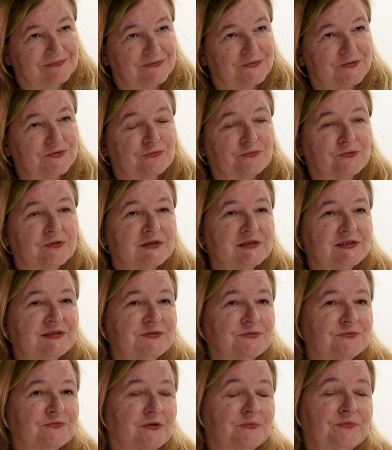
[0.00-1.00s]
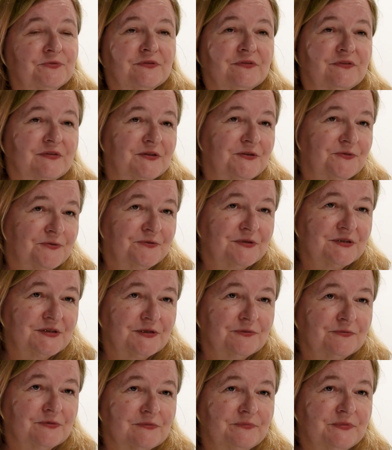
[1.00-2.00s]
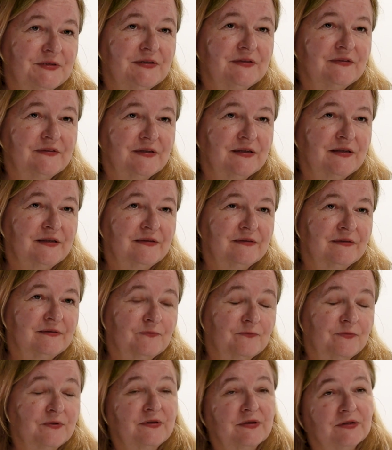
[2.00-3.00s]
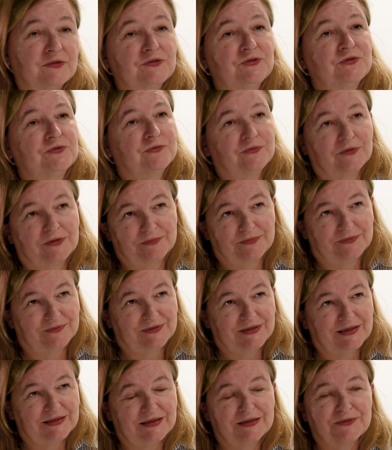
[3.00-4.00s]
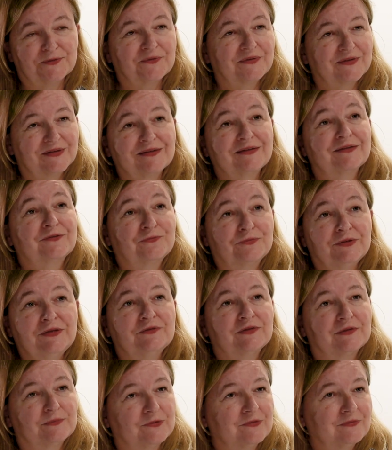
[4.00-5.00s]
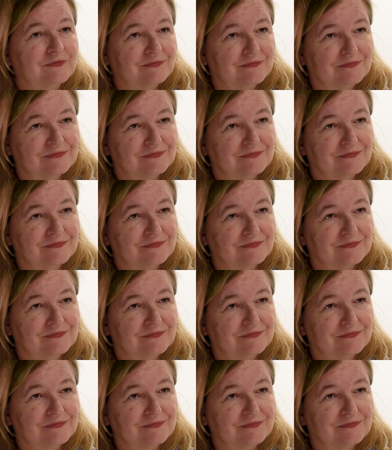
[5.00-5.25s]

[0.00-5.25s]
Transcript: Otherwise, European security will be decided without Europe, and I don't think it's reasonable.